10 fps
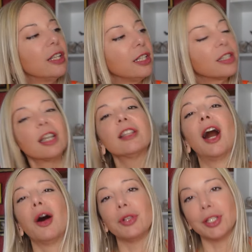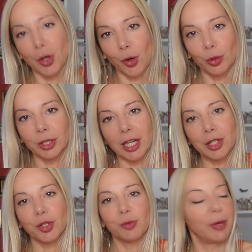It's not how it's called, I
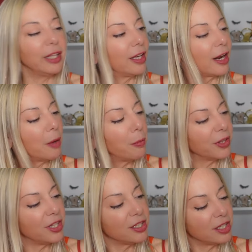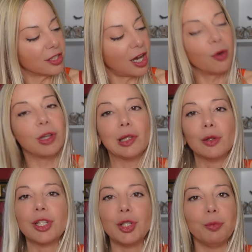just made that up, but this is how it
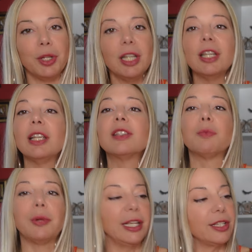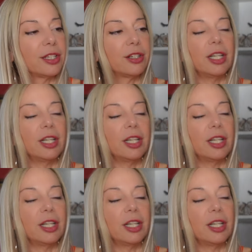looks to me. It is a blazer.